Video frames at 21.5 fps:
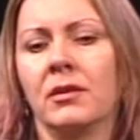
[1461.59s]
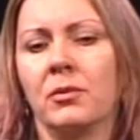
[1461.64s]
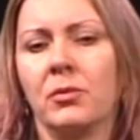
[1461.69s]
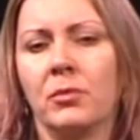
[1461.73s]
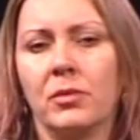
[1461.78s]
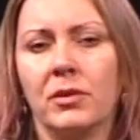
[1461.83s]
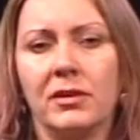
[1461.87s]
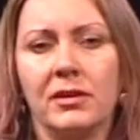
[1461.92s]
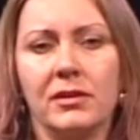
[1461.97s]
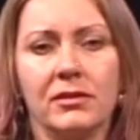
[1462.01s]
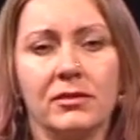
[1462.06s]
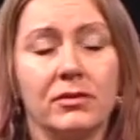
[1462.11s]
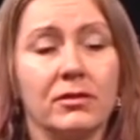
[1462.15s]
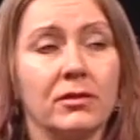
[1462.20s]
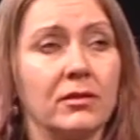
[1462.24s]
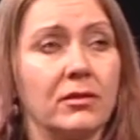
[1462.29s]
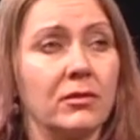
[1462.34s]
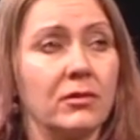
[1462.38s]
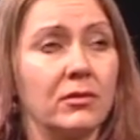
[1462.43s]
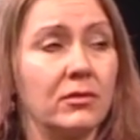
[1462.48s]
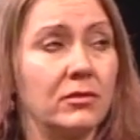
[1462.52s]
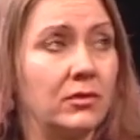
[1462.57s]
What is the
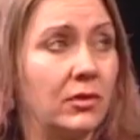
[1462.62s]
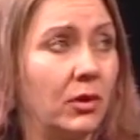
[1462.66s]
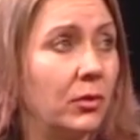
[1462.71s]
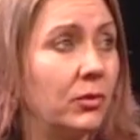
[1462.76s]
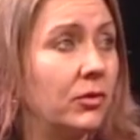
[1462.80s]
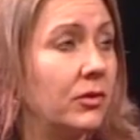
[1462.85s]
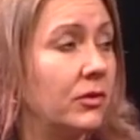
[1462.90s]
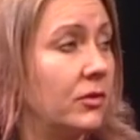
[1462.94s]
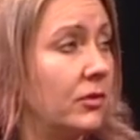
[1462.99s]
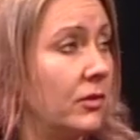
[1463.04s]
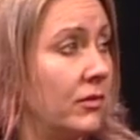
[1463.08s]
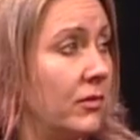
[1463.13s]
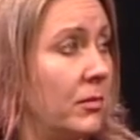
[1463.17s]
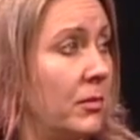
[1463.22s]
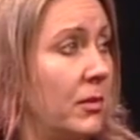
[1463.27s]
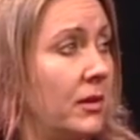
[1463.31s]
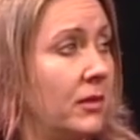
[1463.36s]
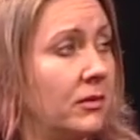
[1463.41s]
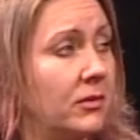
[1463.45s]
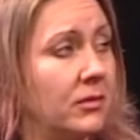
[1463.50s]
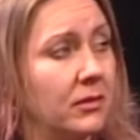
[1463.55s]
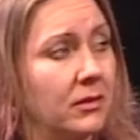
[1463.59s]
dosage of the
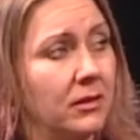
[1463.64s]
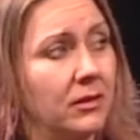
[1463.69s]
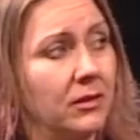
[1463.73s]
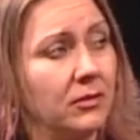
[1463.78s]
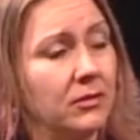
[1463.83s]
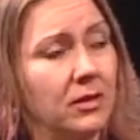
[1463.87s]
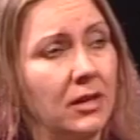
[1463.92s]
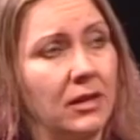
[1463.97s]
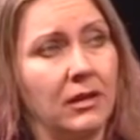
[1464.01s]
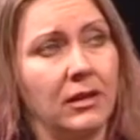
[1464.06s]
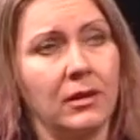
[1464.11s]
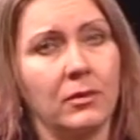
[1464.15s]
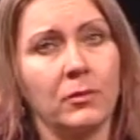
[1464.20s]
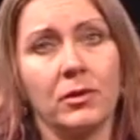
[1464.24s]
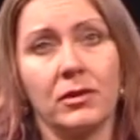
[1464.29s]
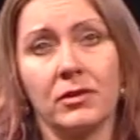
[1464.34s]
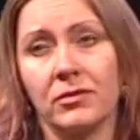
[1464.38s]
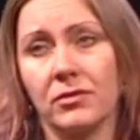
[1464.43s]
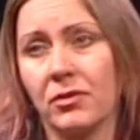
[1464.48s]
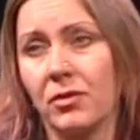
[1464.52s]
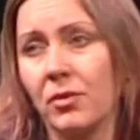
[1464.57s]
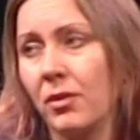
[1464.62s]
medicine that you're taking? What
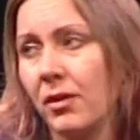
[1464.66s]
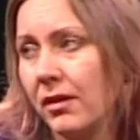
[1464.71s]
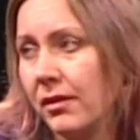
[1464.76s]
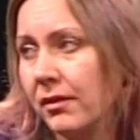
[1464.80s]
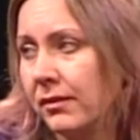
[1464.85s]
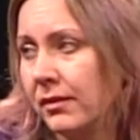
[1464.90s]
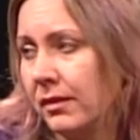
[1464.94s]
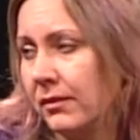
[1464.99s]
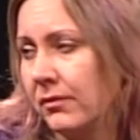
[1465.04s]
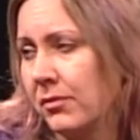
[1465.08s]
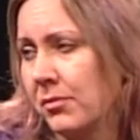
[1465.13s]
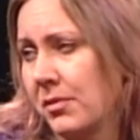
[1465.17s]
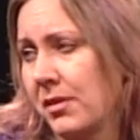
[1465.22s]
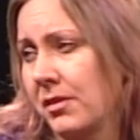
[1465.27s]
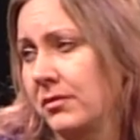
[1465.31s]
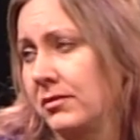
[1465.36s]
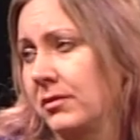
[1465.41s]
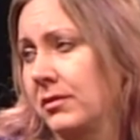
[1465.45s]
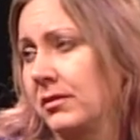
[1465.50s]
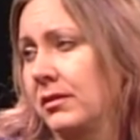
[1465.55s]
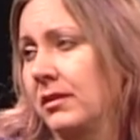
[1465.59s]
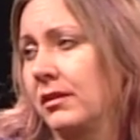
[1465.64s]
is the quality of the
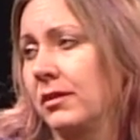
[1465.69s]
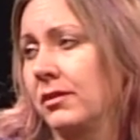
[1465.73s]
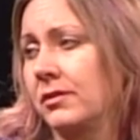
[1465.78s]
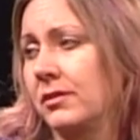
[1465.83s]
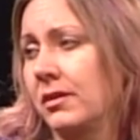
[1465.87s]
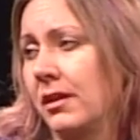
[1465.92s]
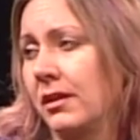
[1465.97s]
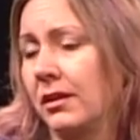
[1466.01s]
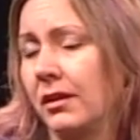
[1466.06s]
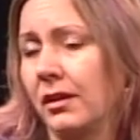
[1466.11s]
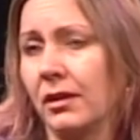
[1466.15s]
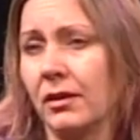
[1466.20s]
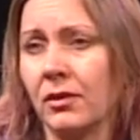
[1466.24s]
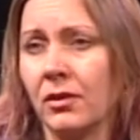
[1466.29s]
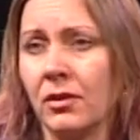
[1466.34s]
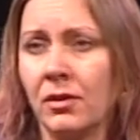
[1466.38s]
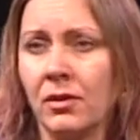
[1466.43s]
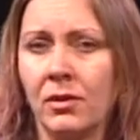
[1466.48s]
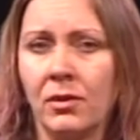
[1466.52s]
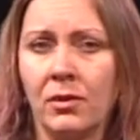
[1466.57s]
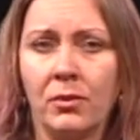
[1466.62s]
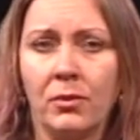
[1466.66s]
medicine that you're taking?
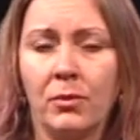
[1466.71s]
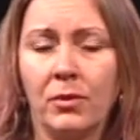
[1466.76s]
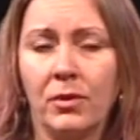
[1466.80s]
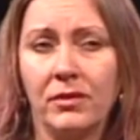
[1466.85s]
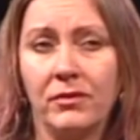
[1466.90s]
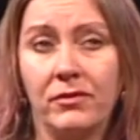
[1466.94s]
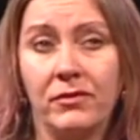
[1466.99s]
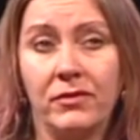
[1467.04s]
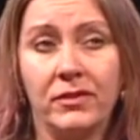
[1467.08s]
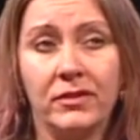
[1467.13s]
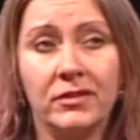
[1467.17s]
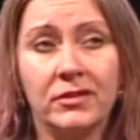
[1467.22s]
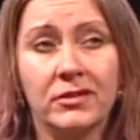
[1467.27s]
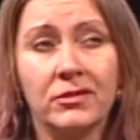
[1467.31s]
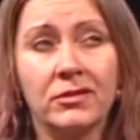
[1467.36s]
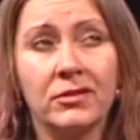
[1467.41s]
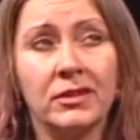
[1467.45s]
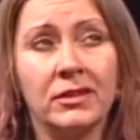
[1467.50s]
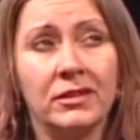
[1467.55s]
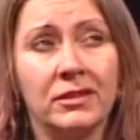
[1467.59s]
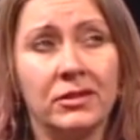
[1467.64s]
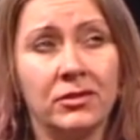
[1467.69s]
What physical
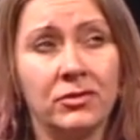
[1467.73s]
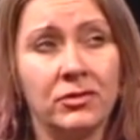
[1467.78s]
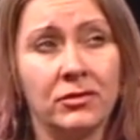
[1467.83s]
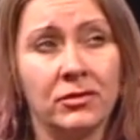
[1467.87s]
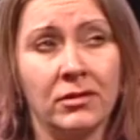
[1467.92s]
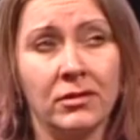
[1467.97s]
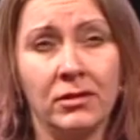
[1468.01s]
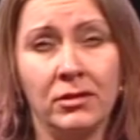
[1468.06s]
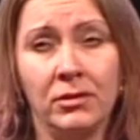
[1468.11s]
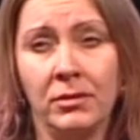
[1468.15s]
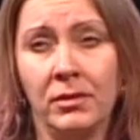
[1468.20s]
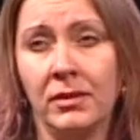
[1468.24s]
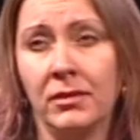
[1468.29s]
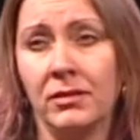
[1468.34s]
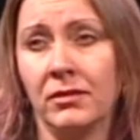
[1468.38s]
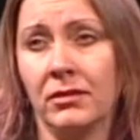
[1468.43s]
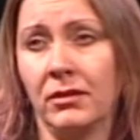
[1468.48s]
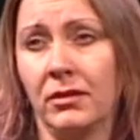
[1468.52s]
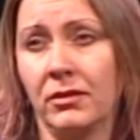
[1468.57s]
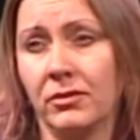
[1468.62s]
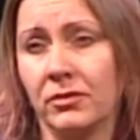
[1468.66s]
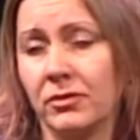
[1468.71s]
condition are you in?
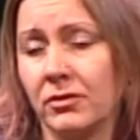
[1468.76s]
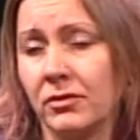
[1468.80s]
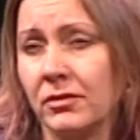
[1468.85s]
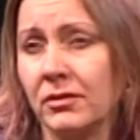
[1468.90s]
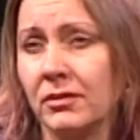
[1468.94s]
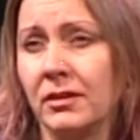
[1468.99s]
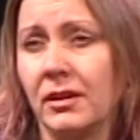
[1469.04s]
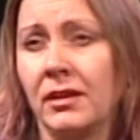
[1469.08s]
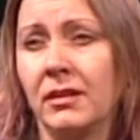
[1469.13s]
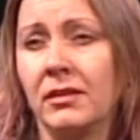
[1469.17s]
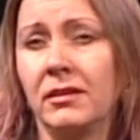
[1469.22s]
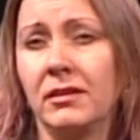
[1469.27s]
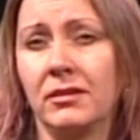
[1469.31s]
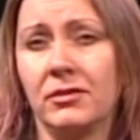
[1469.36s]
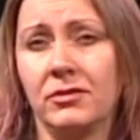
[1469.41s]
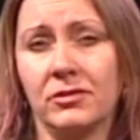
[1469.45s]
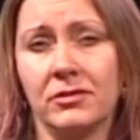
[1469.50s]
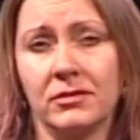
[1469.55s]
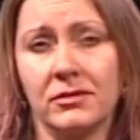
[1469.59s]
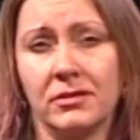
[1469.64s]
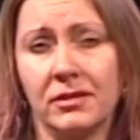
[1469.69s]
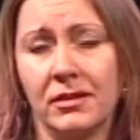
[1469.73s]
There are certain
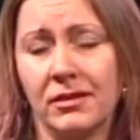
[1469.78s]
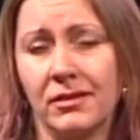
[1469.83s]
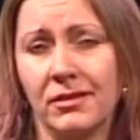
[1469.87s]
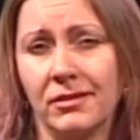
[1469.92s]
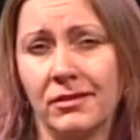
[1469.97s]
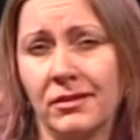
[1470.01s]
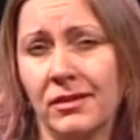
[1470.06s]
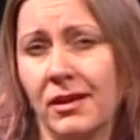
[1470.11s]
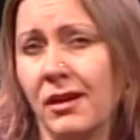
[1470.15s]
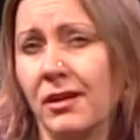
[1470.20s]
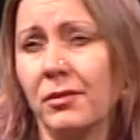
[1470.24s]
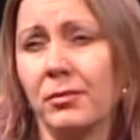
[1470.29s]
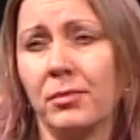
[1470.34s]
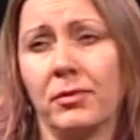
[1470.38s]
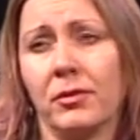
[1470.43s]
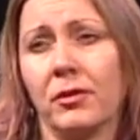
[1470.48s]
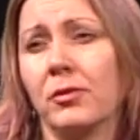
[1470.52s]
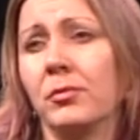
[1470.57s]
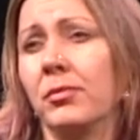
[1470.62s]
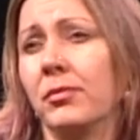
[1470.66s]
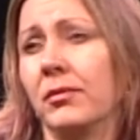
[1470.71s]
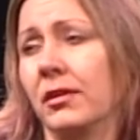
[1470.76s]
entheogens that are not
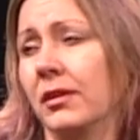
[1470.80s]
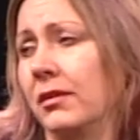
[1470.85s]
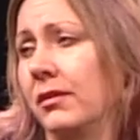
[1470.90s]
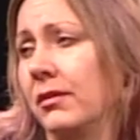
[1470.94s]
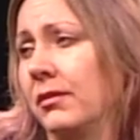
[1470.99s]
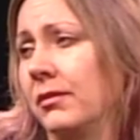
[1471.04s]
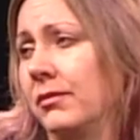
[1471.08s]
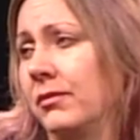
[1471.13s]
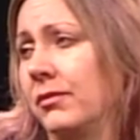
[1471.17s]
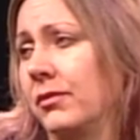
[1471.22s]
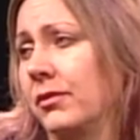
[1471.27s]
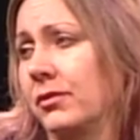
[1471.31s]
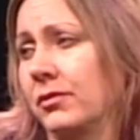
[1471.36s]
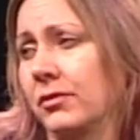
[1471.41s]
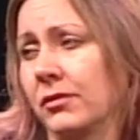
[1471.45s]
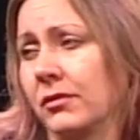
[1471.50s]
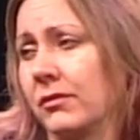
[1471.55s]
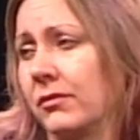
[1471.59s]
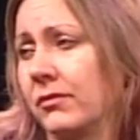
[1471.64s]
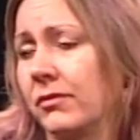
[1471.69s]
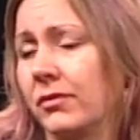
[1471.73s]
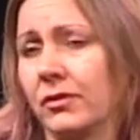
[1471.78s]
appropriate for
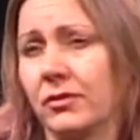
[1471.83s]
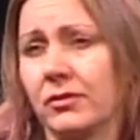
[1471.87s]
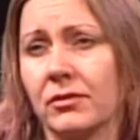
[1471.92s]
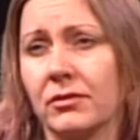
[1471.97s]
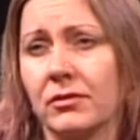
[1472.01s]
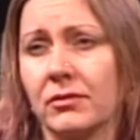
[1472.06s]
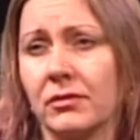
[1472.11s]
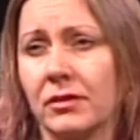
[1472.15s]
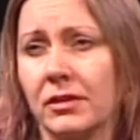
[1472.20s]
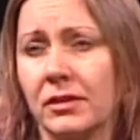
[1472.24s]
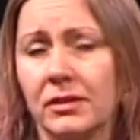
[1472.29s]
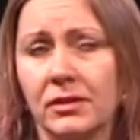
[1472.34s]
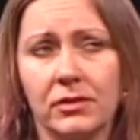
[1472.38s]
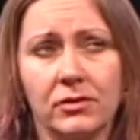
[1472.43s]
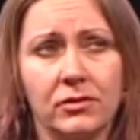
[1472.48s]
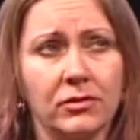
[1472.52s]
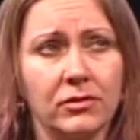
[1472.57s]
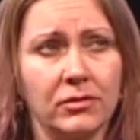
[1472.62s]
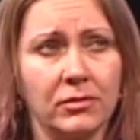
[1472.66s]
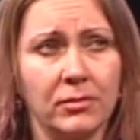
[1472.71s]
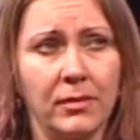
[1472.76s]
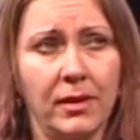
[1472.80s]
certain physical
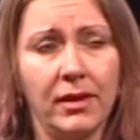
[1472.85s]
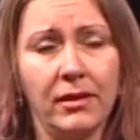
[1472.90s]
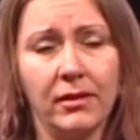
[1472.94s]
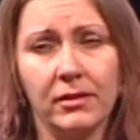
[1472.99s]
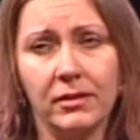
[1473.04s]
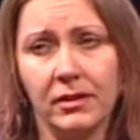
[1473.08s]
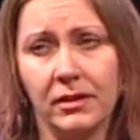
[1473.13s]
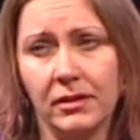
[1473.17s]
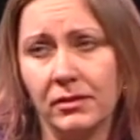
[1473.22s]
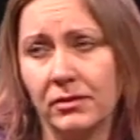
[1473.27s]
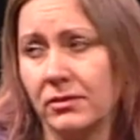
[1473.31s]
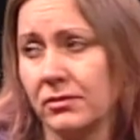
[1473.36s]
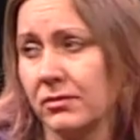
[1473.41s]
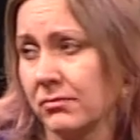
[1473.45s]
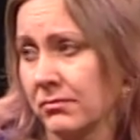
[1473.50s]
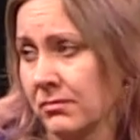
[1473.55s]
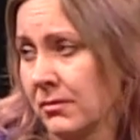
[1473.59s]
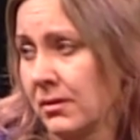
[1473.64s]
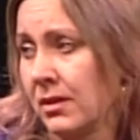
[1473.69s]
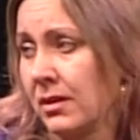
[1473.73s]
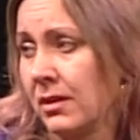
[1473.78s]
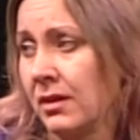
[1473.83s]
conditions or maladies.
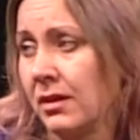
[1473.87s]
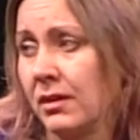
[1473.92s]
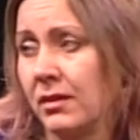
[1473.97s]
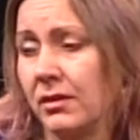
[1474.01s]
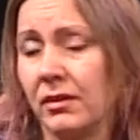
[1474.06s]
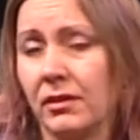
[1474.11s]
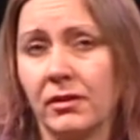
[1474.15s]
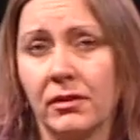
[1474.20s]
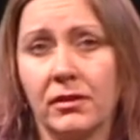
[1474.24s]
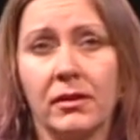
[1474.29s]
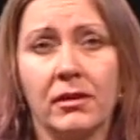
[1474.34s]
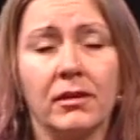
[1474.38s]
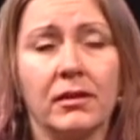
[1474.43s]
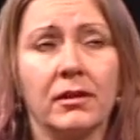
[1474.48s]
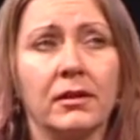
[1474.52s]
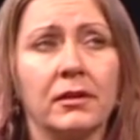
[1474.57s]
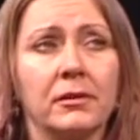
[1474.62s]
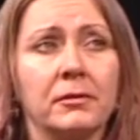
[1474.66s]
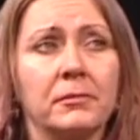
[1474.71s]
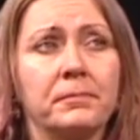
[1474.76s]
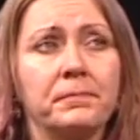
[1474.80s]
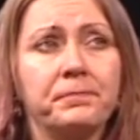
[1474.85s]
There
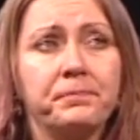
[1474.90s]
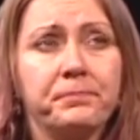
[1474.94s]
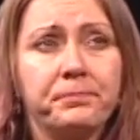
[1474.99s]
are,